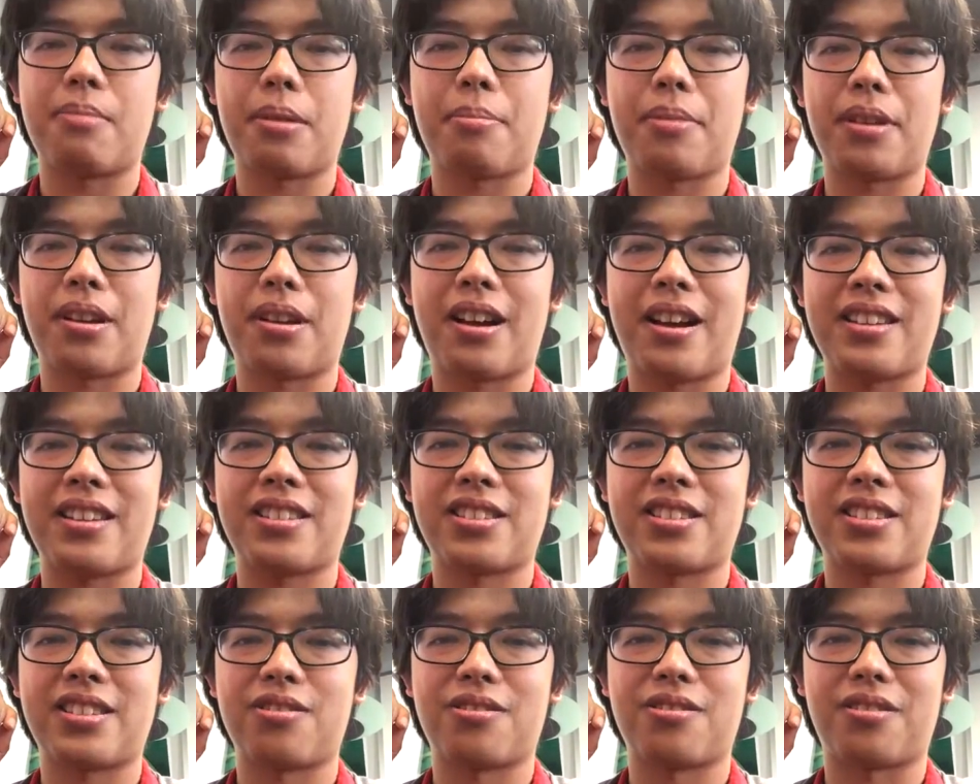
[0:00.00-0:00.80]
but I
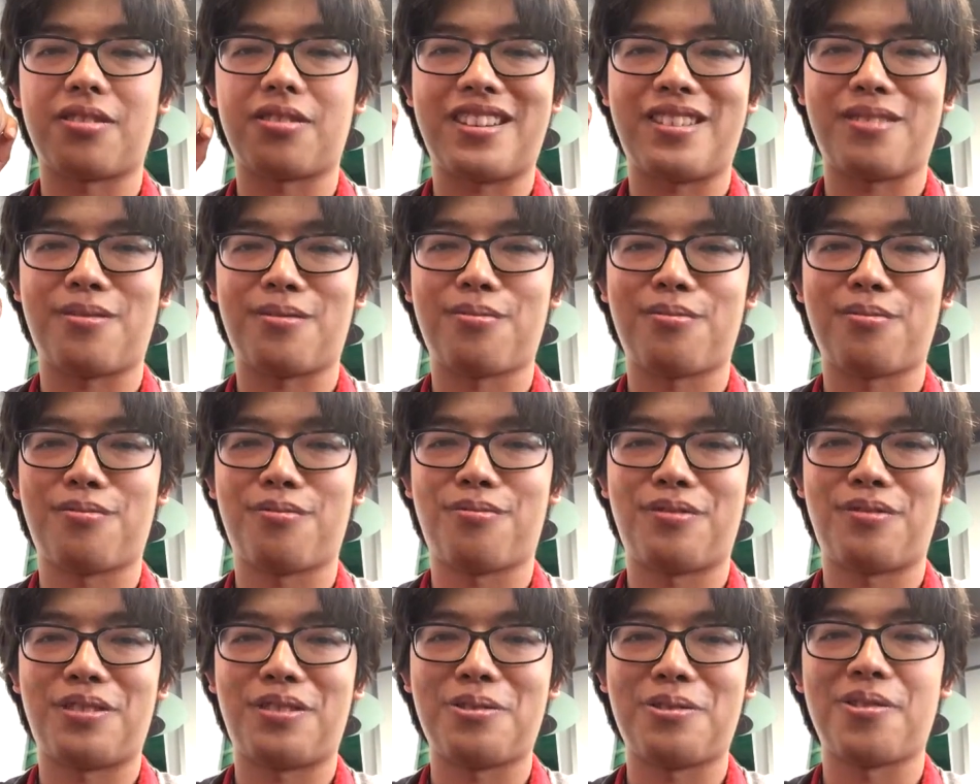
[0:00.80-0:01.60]
still kind of
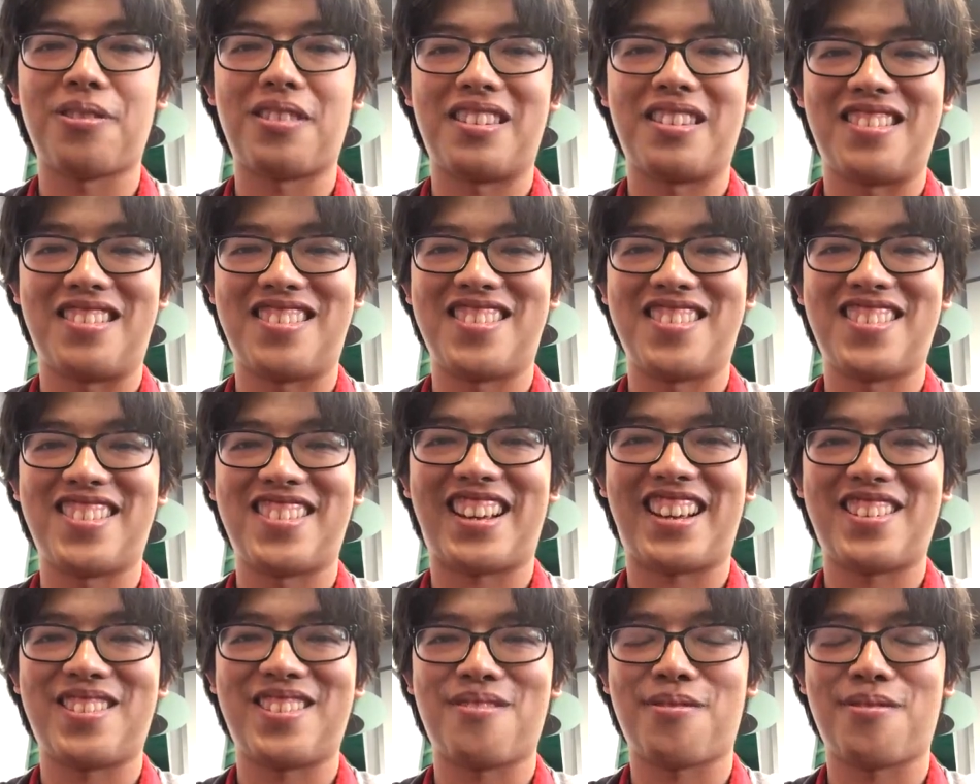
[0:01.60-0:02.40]
feel the
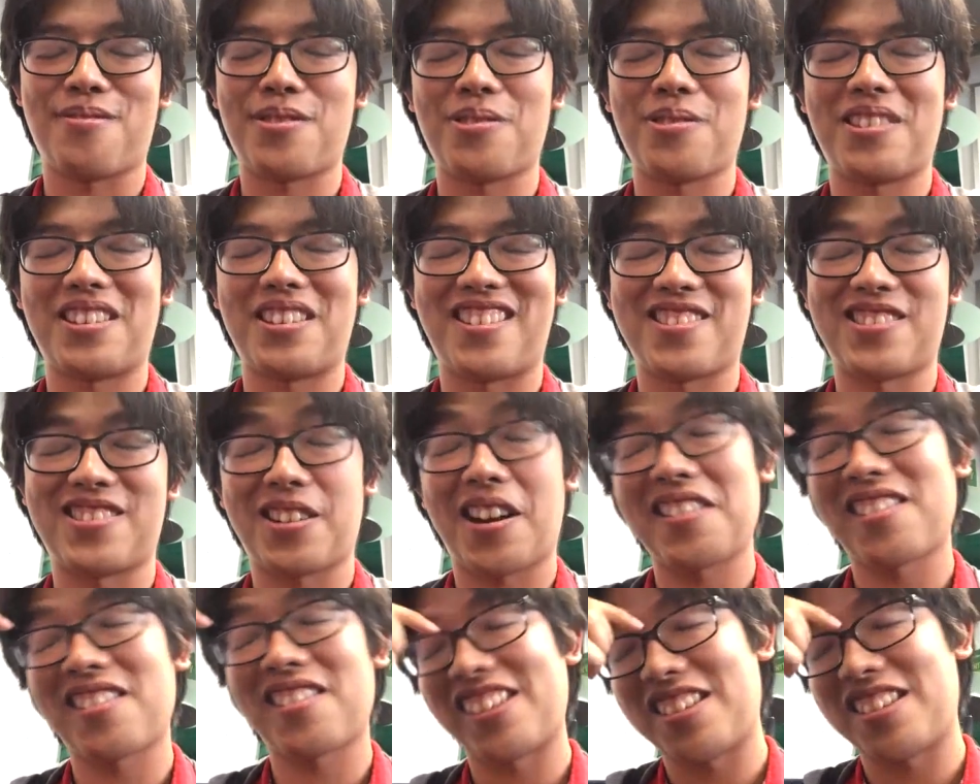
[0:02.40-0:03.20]

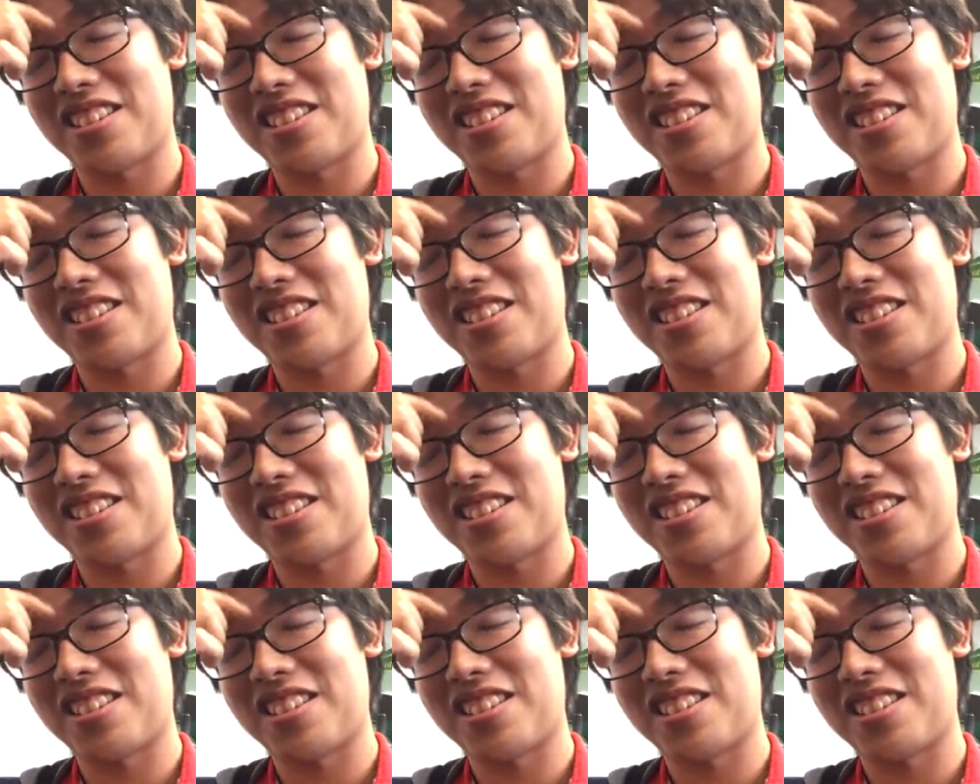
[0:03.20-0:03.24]
adrenaline.